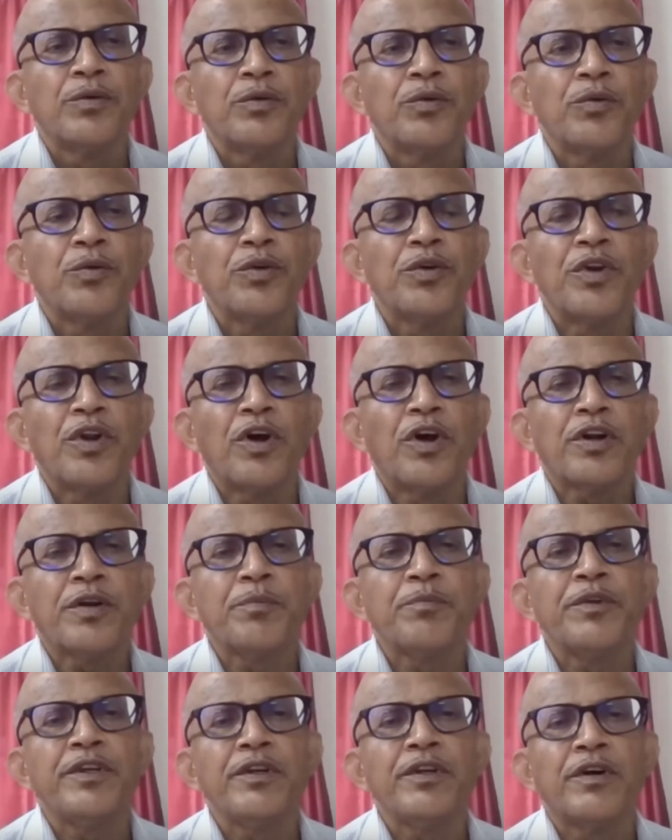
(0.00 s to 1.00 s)
would not
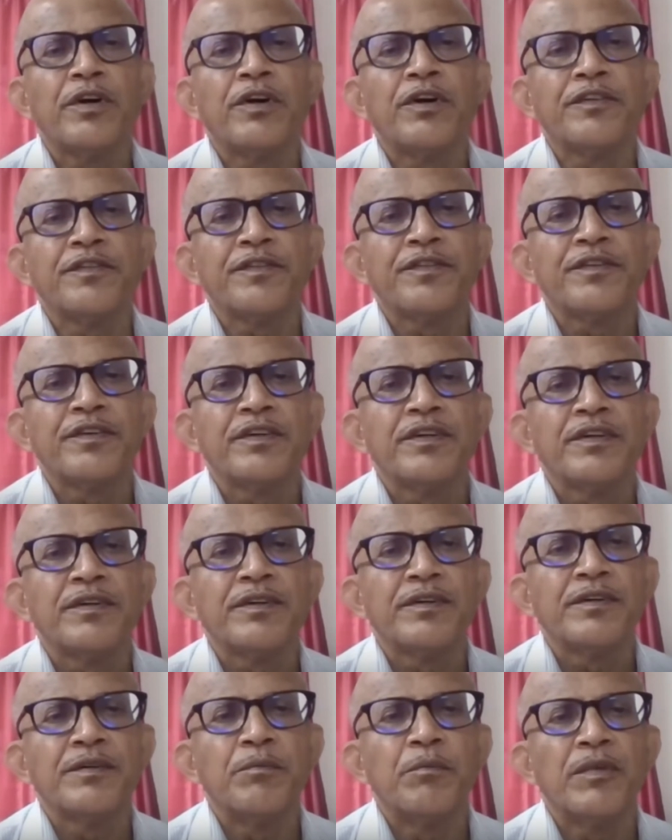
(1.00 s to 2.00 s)
be of
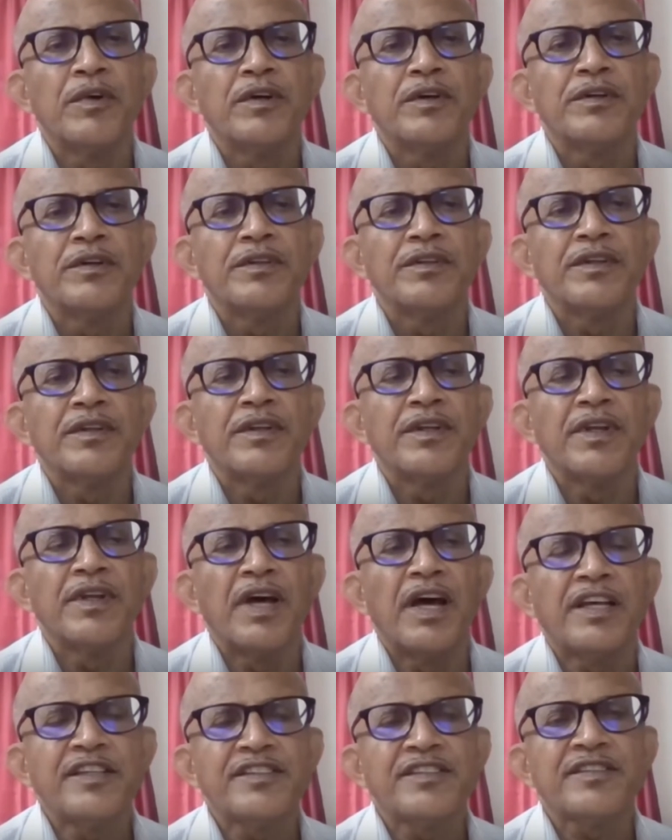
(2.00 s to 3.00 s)

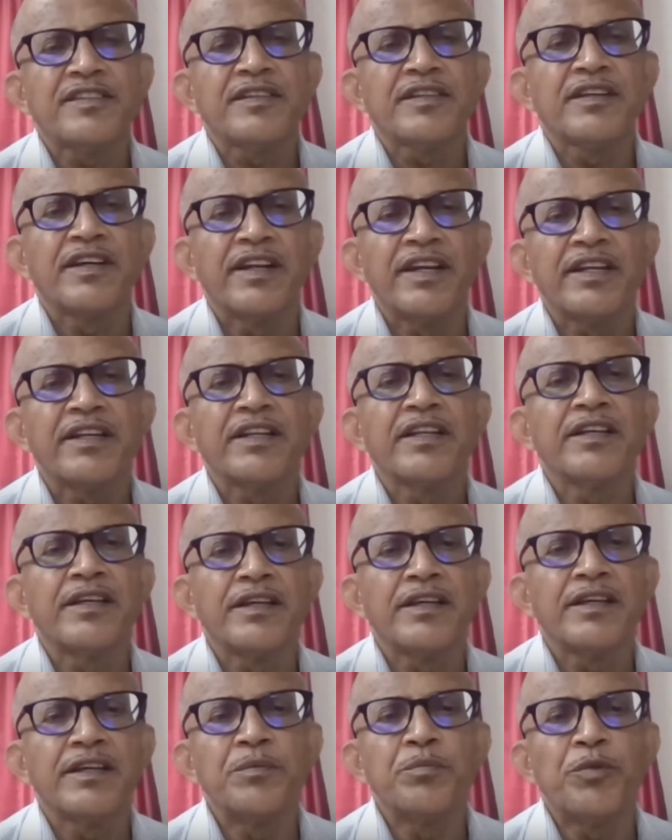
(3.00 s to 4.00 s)
as great a
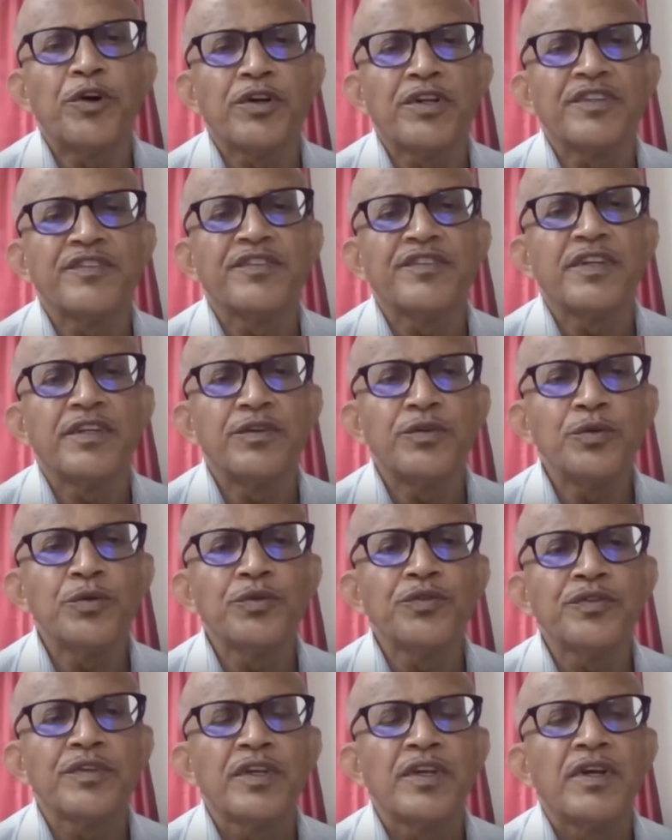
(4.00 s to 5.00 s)
importance and
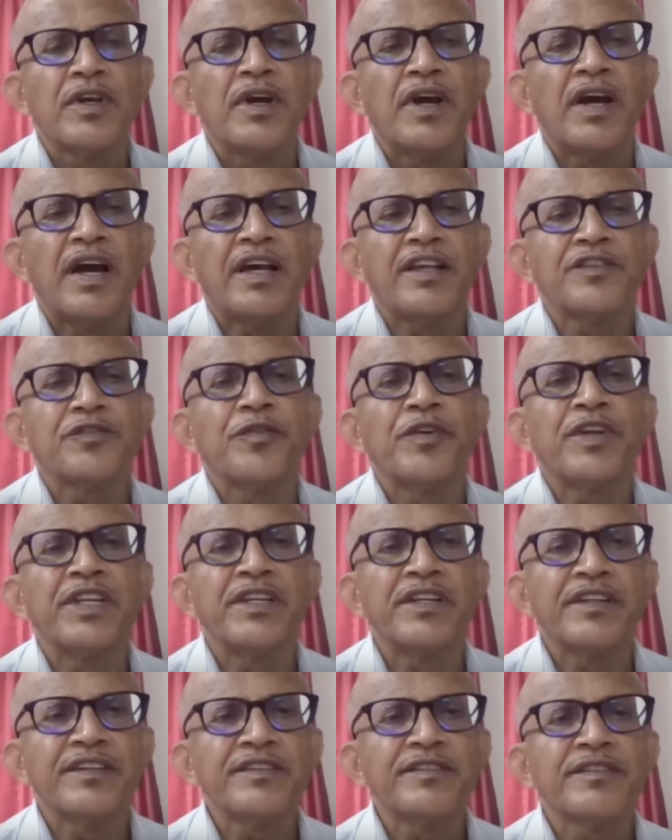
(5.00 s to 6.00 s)
use as when
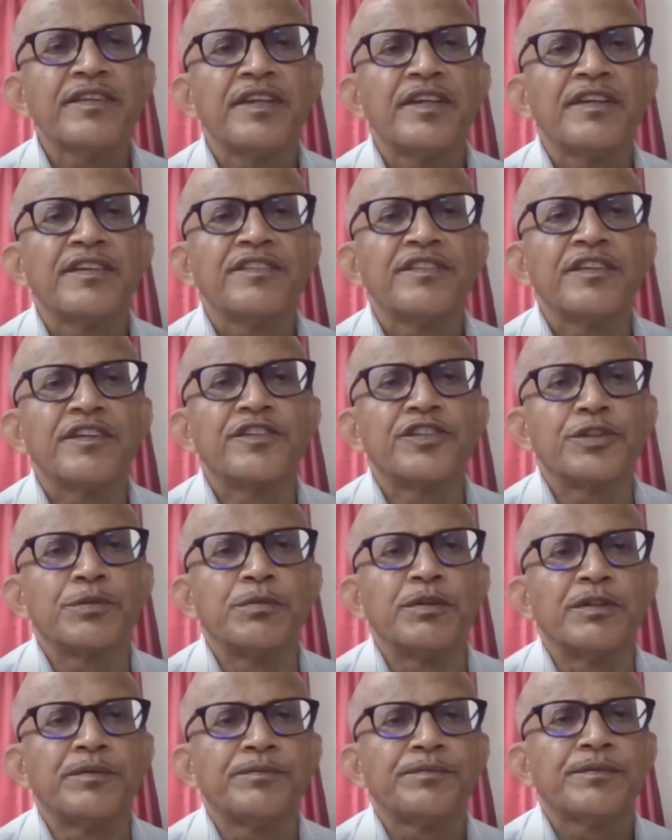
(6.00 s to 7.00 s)
it is
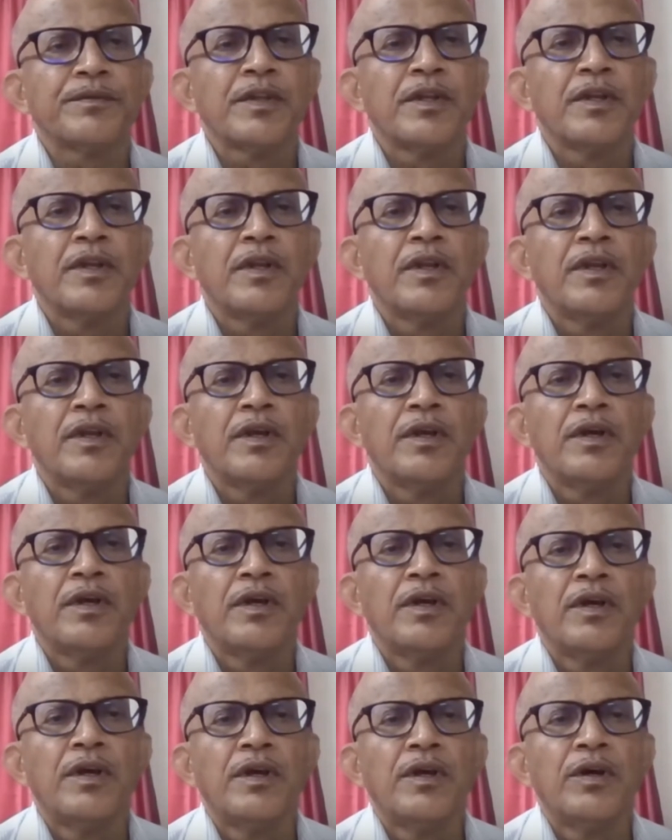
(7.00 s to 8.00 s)
searchable.
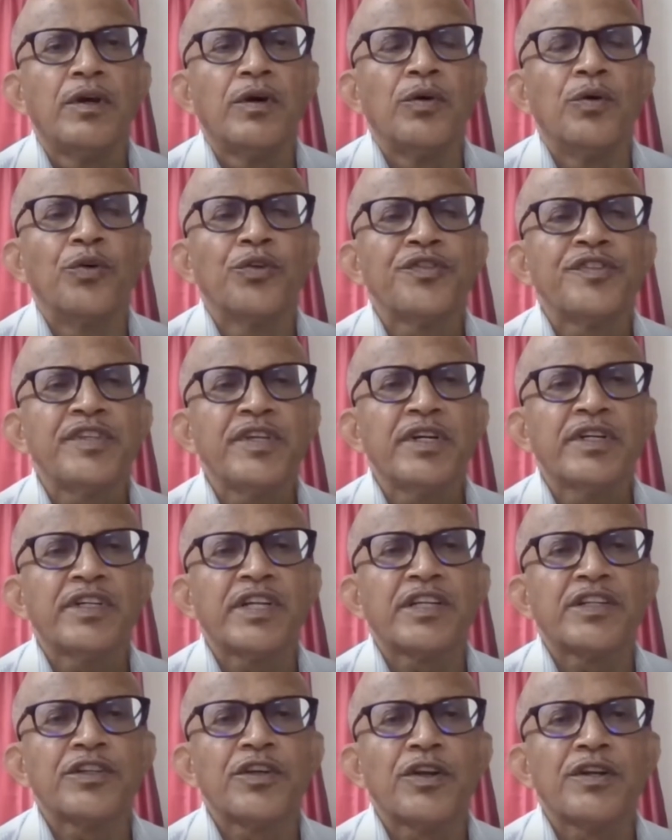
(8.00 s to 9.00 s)
OCR
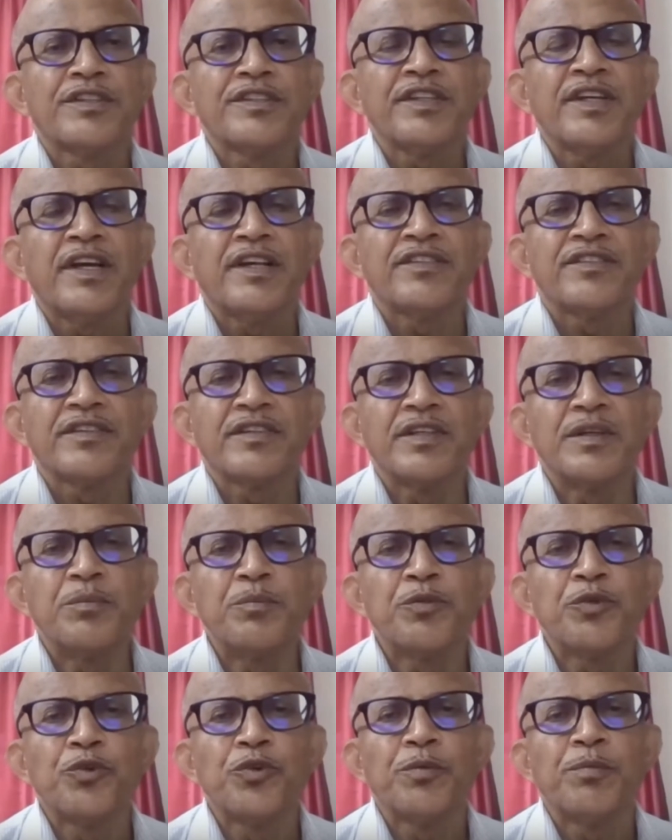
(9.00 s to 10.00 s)
technology has
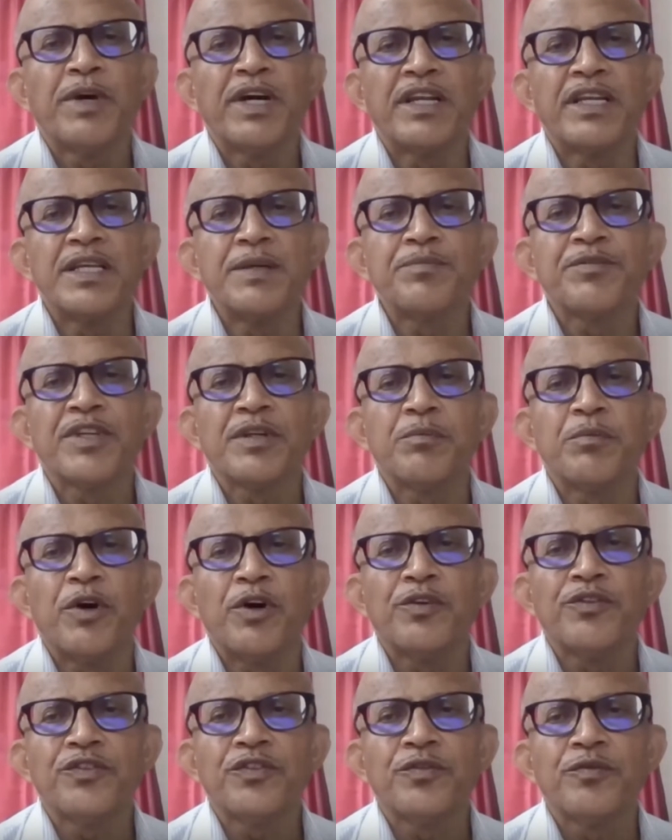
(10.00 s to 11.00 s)
improved by leaps and
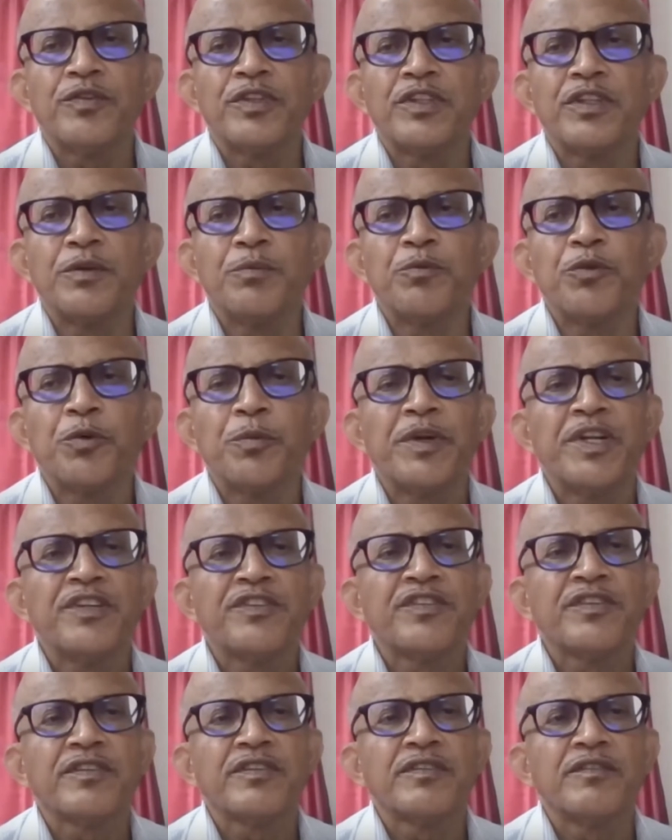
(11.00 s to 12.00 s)
bounds with
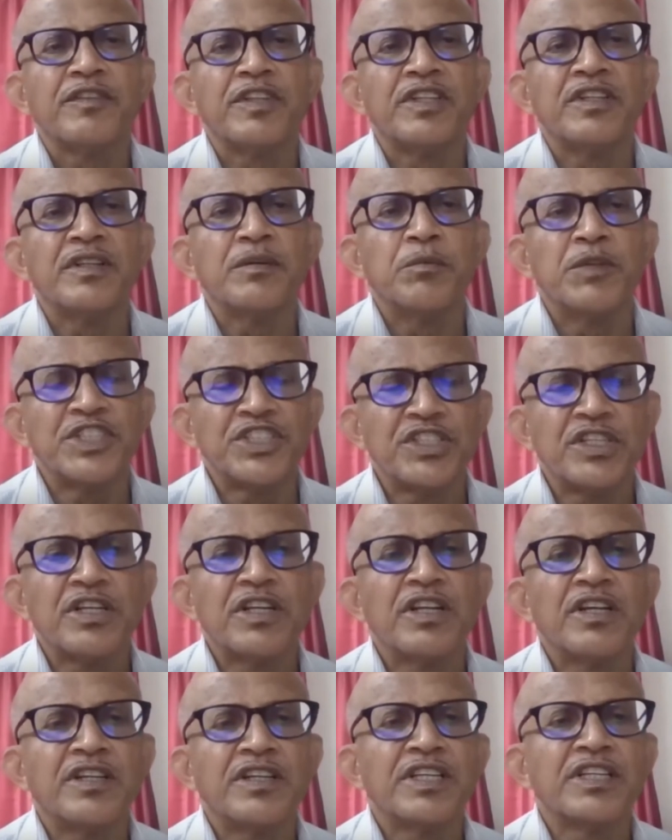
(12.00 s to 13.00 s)
improvements in the machine
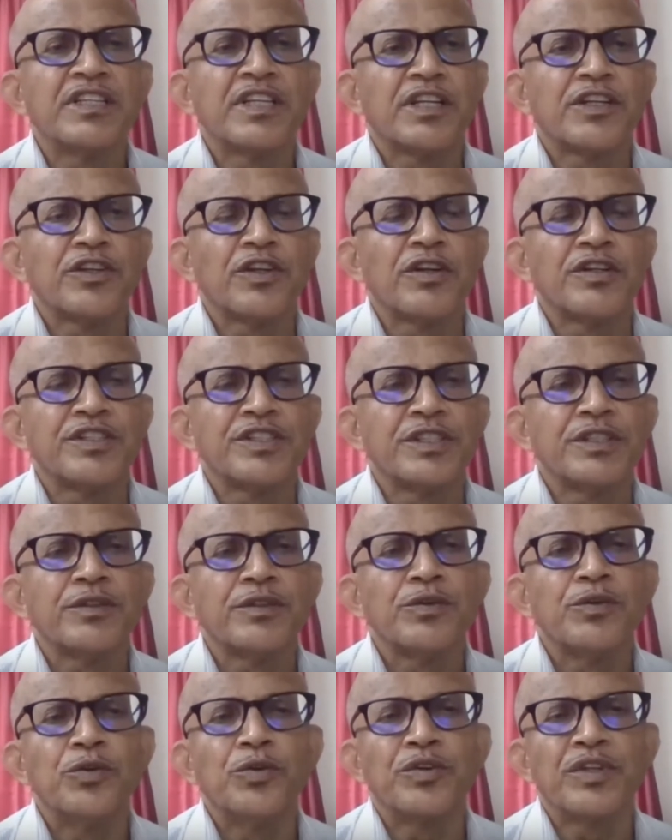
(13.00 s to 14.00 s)
learning technology
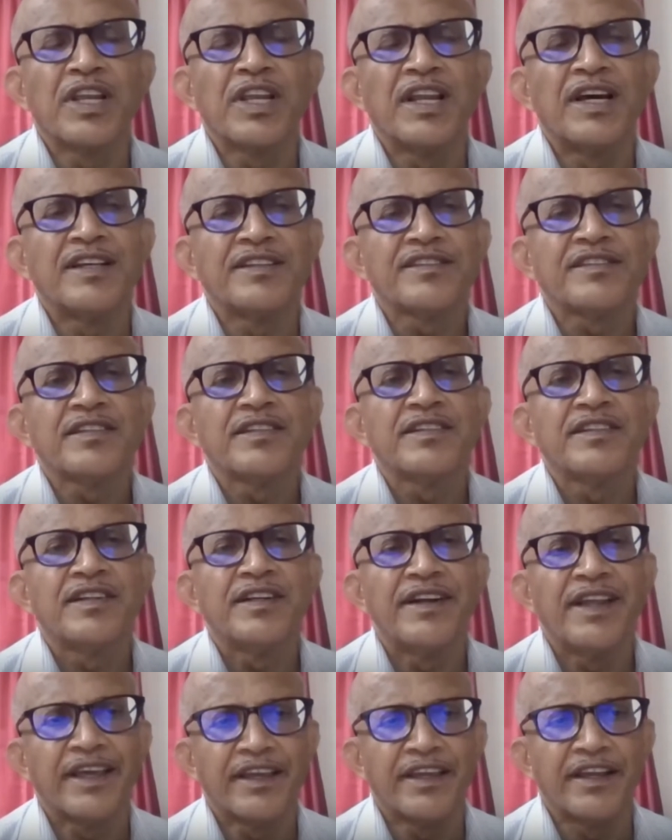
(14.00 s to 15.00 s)
over the last
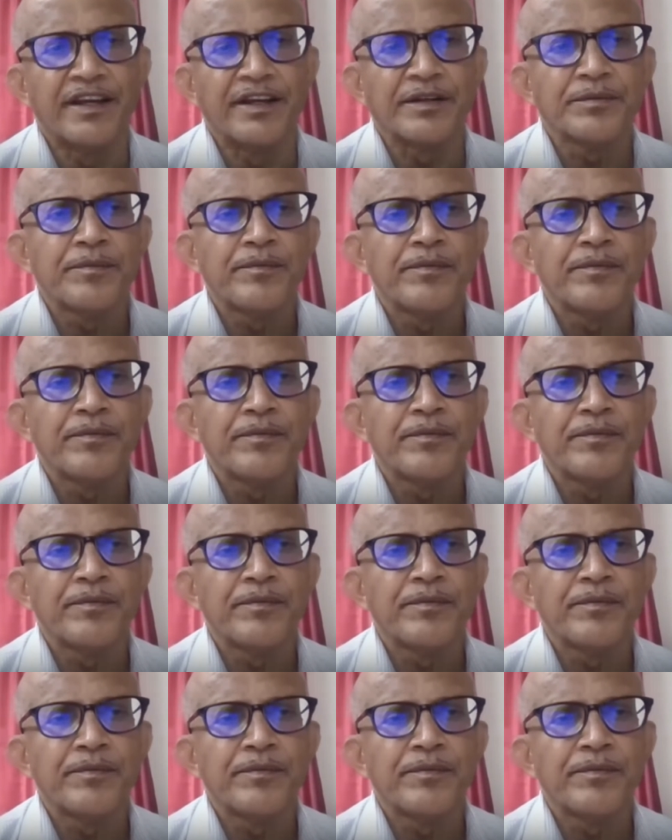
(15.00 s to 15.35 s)
decade.